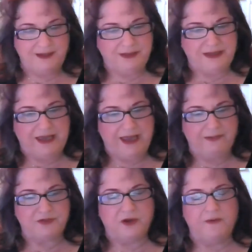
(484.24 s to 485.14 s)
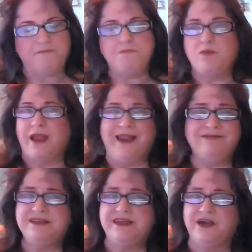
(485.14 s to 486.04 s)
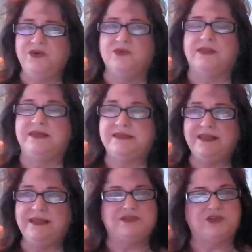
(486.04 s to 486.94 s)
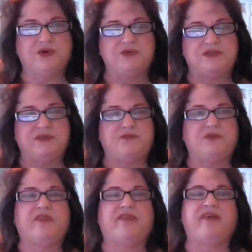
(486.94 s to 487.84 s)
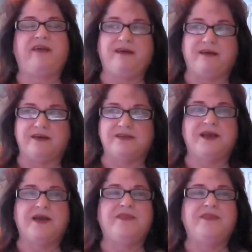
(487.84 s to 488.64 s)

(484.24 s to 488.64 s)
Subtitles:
really am. So I have to tell you, listening to those different things